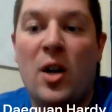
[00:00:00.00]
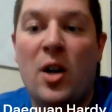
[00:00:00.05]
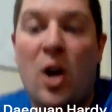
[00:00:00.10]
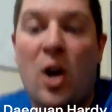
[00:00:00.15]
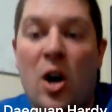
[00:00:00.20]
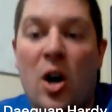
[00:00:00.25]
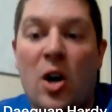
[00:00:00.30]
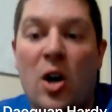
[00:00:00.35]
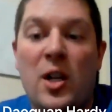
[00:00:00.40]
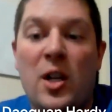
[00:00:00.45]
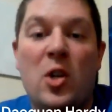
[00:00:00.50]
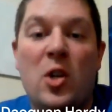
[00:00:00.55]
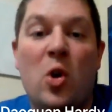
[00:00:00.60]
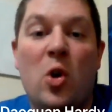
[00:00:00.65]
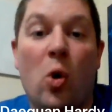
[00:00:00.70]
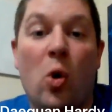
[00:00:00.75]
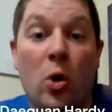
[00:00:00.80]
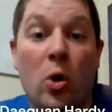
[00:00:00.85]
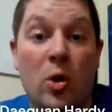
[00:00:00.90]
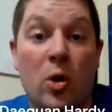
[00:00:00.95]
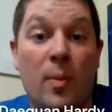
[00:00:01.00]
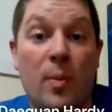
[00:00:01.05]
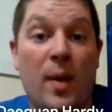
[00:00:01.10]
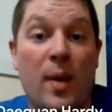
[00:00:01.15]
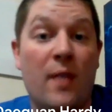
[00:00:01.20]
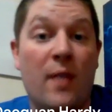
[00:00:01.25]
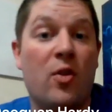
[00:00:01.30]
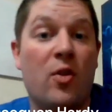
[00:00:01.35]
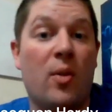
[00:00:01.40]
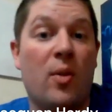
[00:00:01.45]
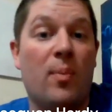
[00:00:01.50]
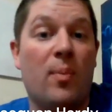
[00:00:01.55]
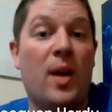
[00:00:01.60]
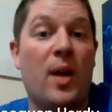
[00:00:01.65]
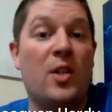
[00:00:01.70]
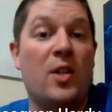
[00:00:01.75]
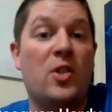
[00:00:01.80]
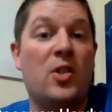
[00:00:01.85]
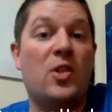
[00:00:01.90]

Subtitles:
Hardy, cornerback from Penn